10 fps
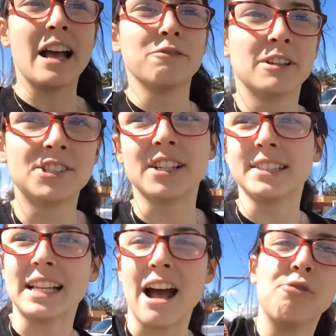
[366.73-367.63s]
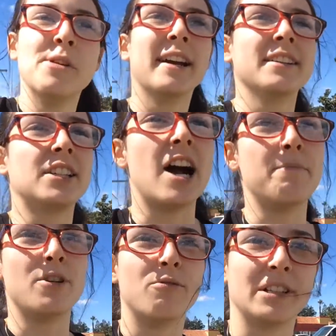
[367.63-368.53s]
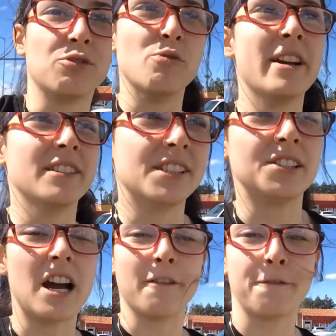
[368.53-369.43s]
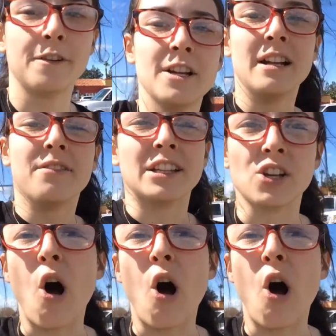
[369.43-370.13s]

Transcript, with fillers: Like we're just that weird couple with weird stuff that's